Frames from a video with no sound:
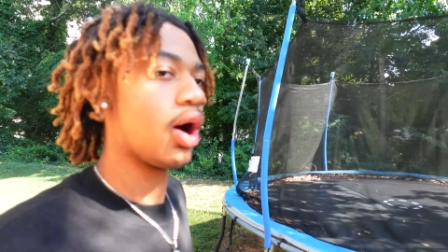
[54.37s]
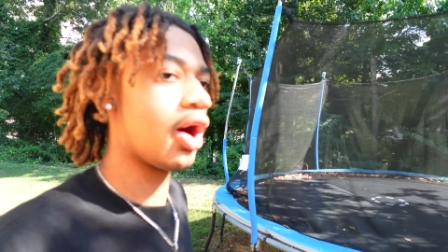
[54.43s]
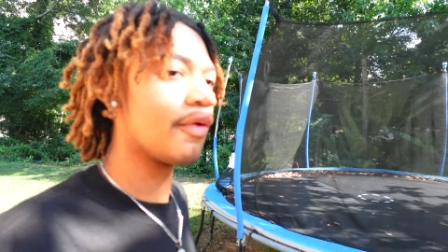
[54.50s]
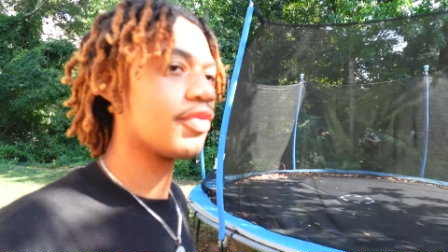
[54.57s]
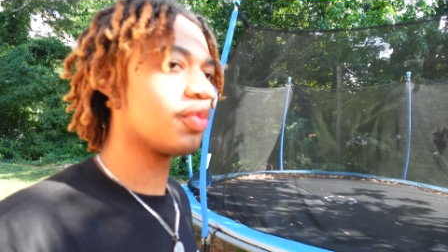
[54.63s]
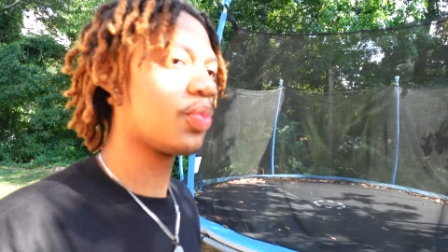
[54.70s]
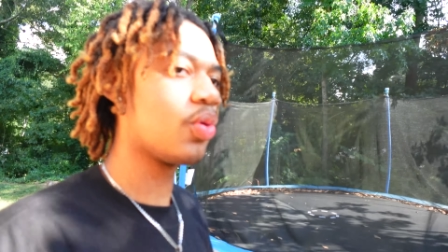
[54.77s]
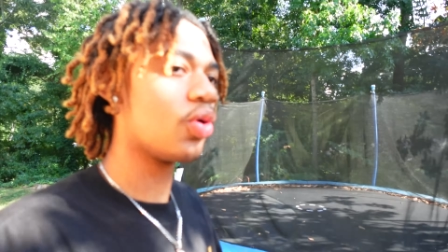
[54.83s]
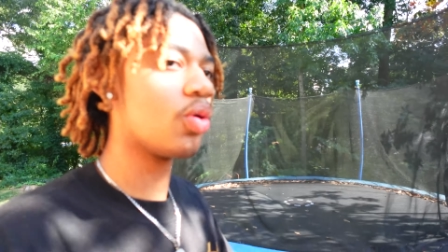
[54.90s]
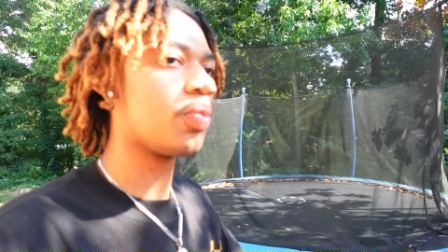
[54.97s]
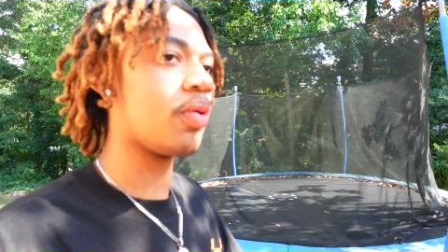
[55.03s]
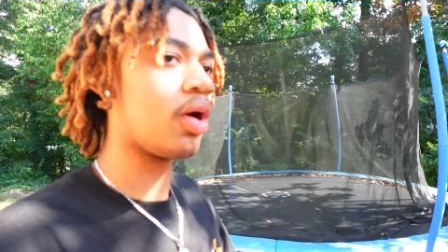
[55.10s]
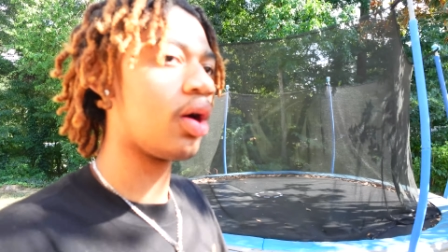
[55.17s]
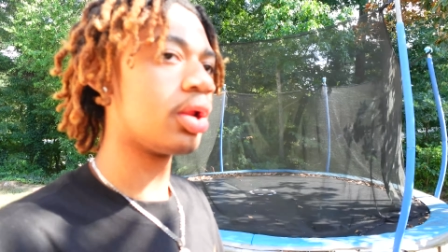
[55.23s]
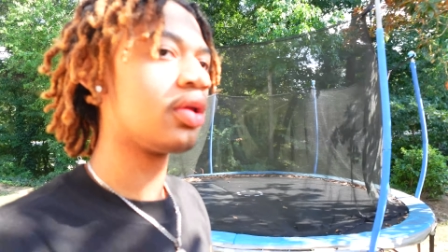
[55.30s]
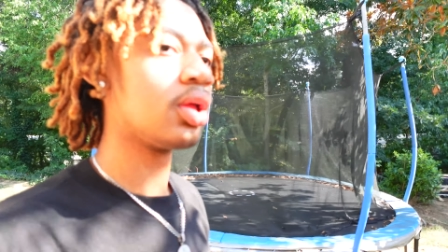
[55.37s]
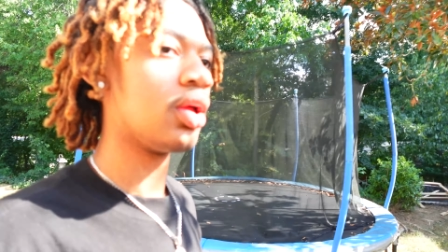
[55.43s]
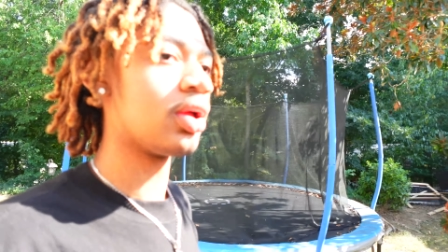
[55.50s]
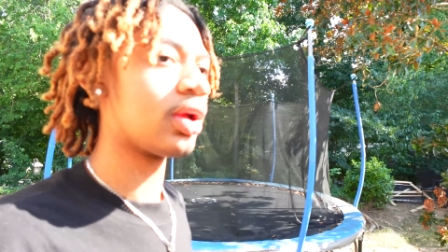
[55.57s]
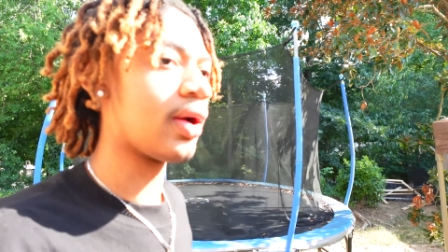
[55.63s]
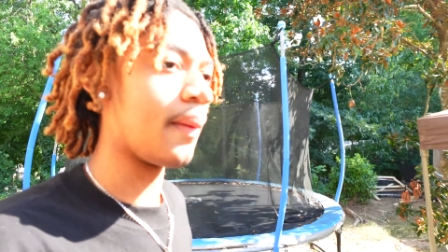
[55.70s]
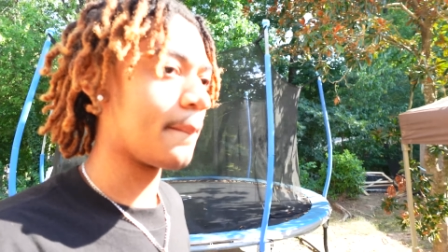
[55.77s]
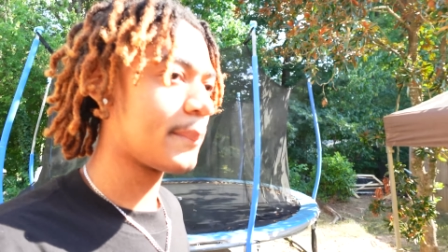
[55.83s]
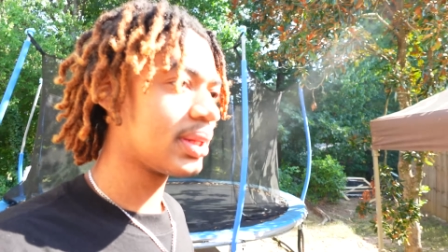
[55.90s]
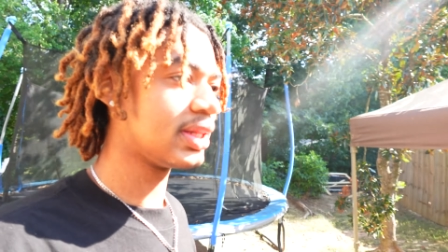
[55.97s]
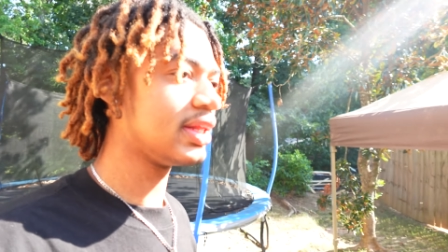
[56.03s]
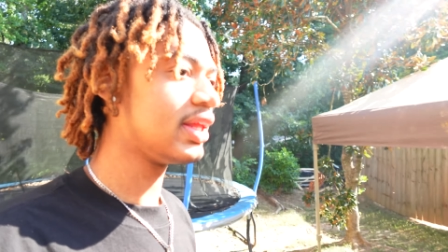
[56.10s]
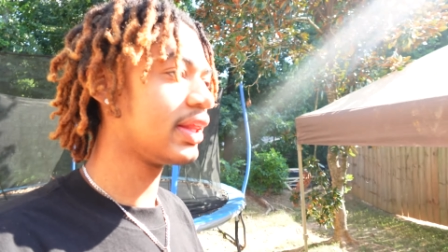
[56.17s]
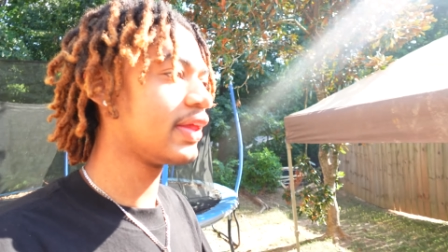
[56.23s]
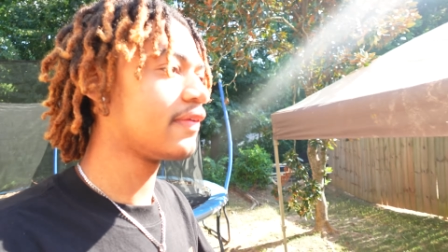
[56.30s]
of the pool pond
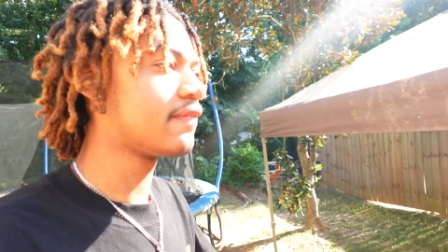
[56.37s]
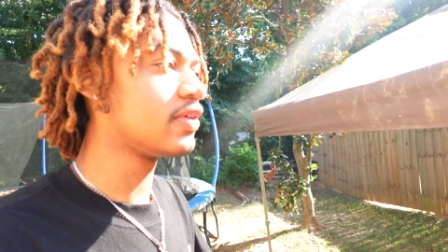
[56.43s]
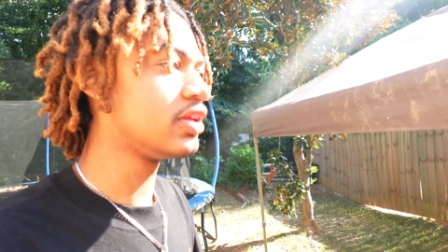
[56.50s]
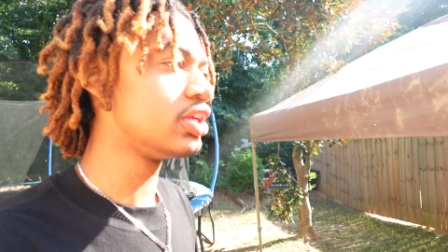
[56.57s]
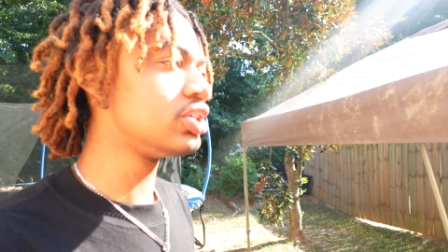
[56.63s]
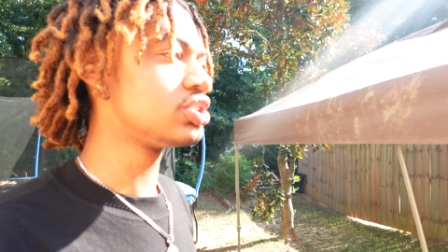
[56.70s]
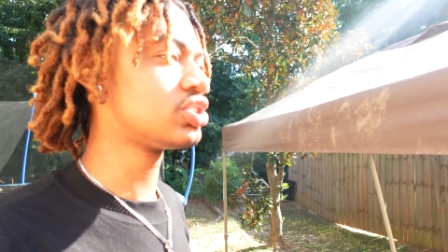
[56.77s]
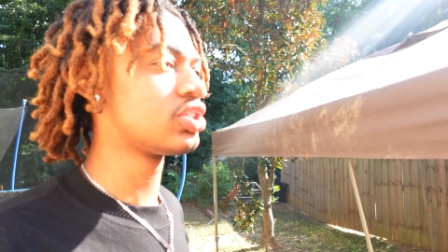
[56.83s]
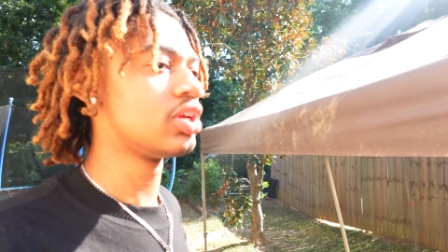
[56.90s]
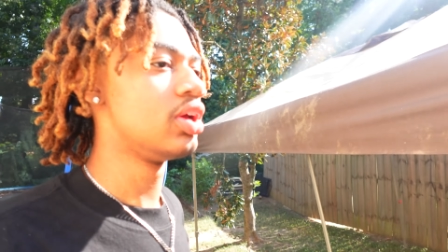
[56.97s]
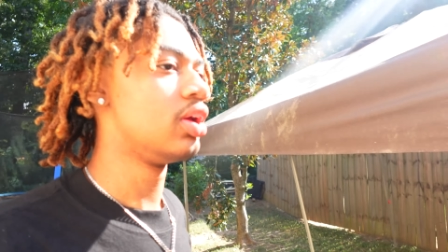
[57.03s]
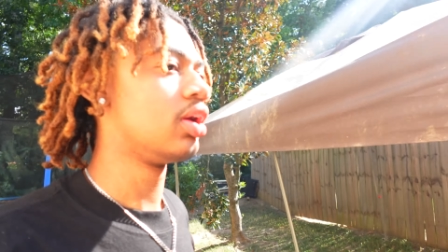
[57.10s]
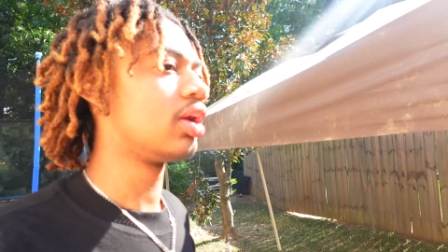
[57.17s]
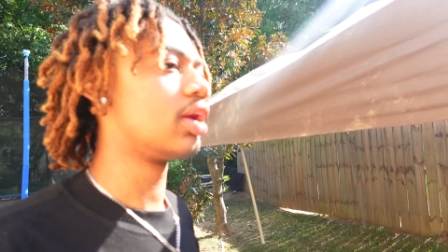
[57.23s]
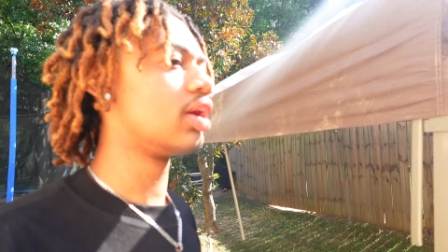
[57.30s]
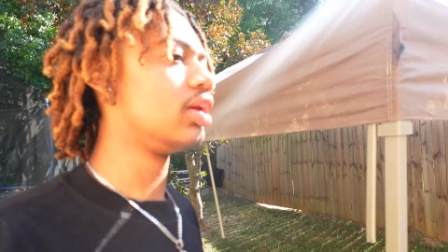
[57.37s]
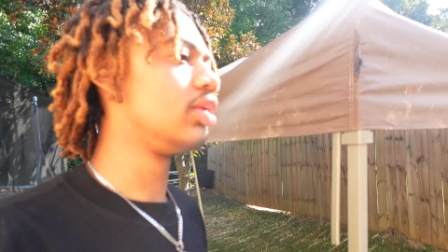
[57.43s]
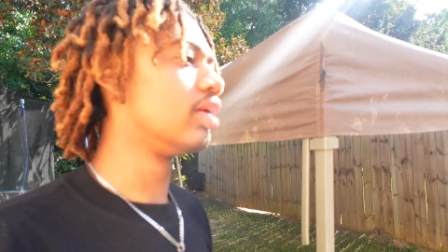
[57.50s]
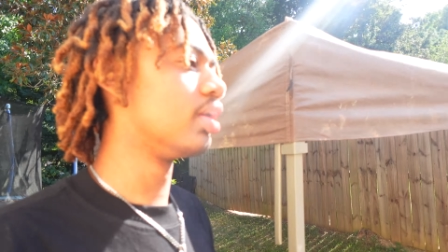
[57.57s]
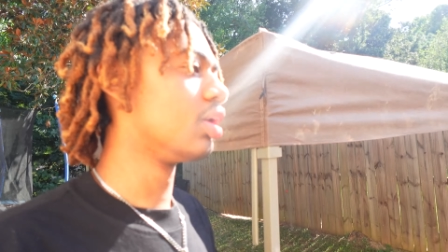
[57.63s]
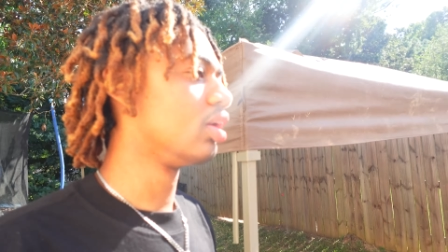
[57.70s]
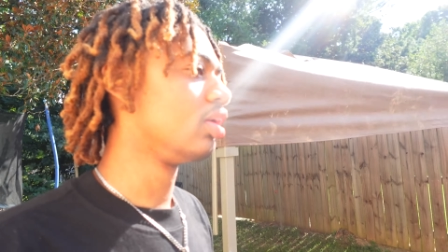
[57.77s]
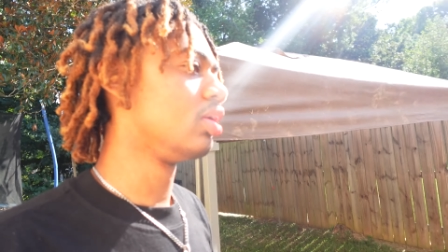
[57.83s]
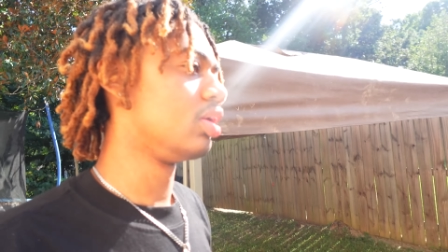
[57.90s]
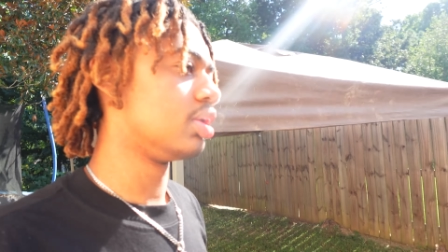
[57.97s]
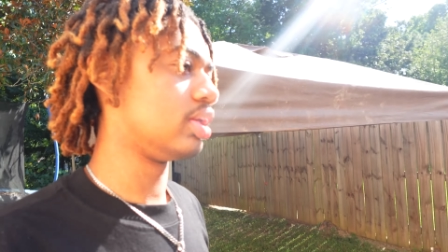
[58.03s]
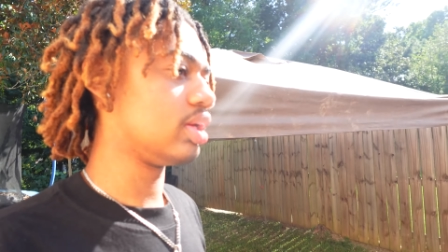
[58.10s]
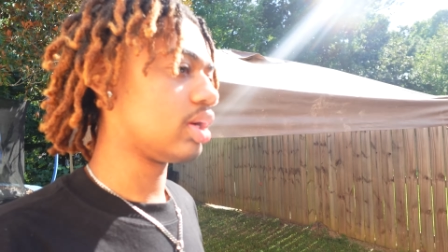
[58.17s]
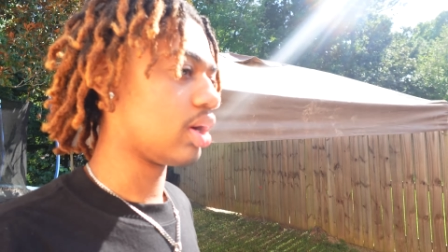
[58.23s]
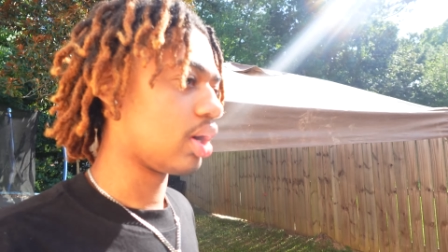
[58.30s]
completely finished. And, uh,
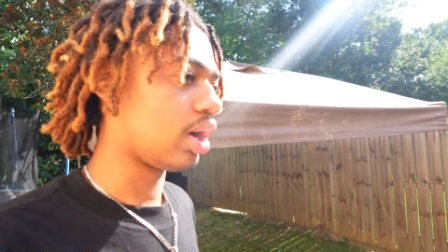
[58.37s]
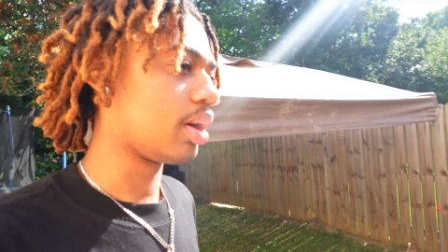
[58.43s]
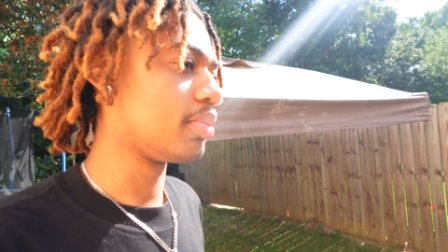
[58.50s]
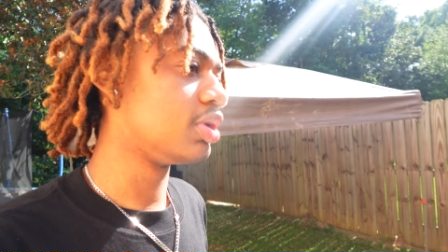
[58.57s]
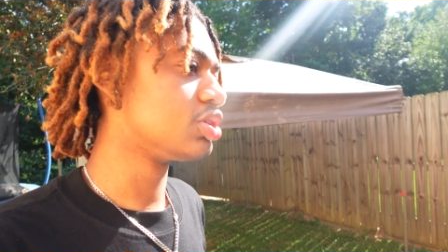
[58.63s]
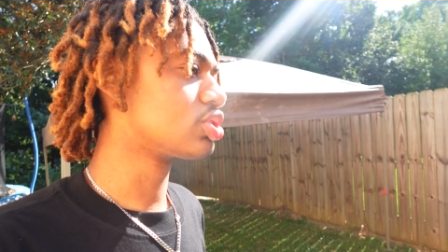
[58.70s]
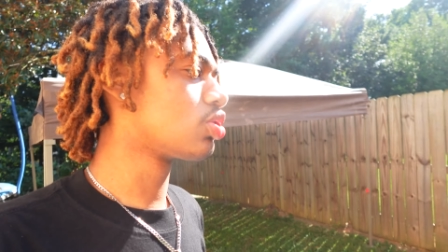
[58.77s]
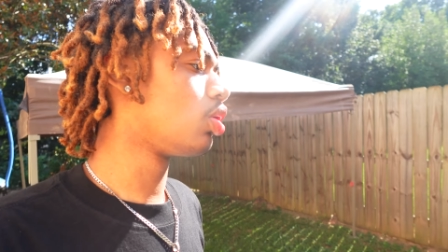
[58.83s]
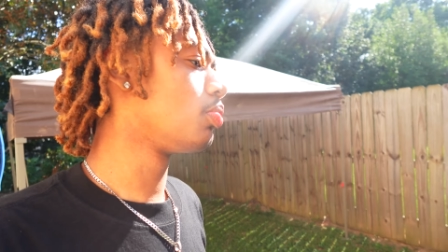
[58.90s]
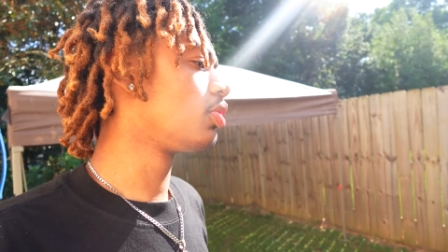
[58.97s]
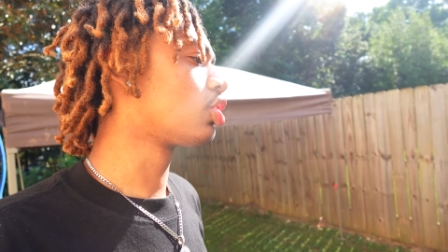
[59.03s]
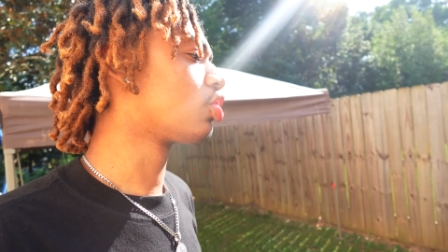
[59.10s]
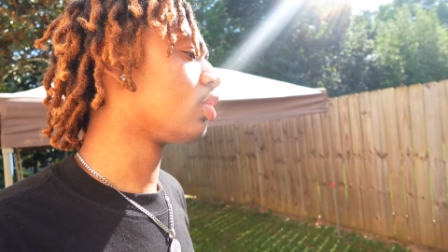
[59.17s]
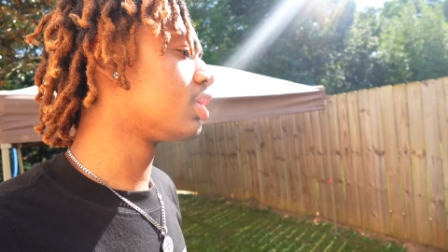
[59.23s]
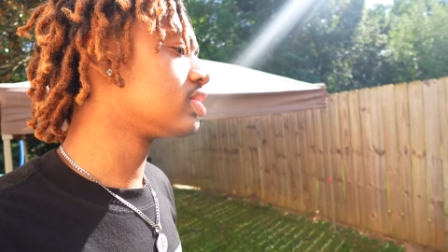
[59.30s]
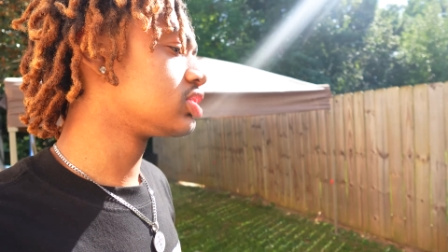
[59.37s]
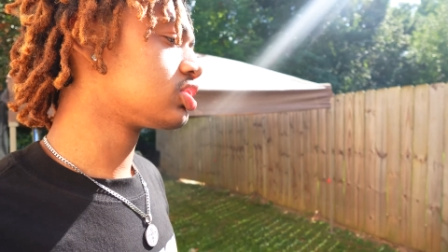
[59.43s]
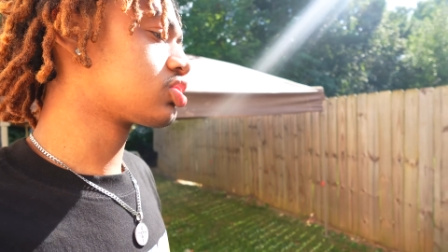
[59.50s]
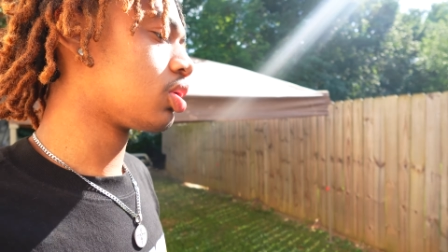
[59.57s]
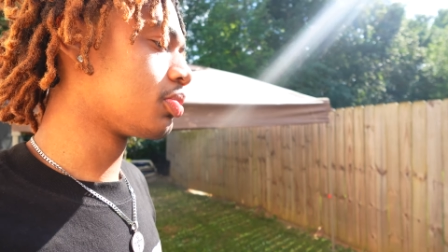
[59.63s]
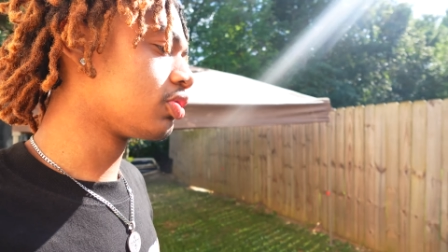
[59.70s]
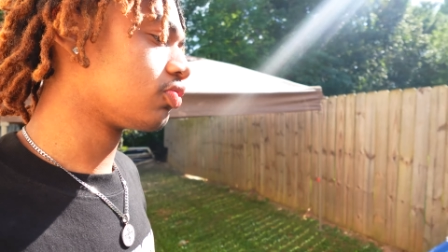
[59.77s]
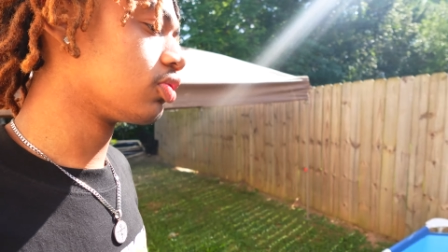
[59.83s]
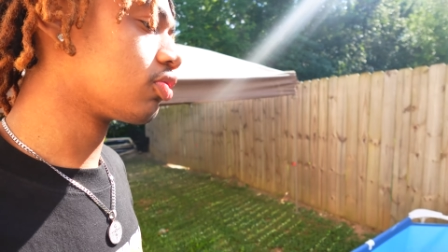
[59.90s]
yeah, I mean, it's going to be crazy. It's going to be